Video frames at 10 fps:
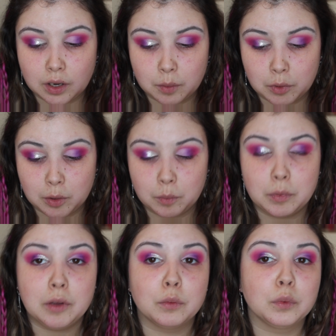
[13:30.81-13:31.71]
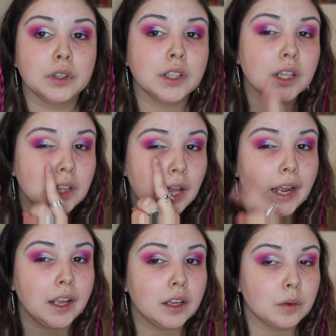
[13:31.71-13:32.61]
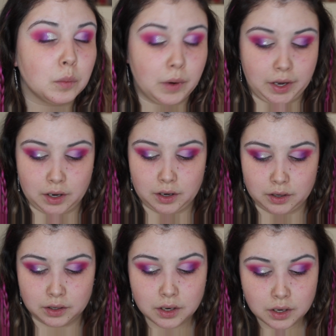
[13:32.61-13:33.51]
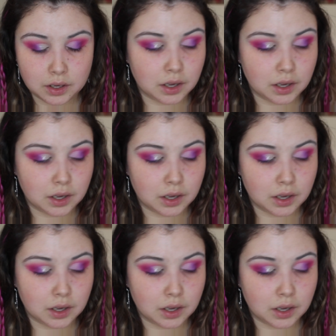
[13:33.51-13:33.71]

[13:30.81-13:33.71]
And I'm going to be really light where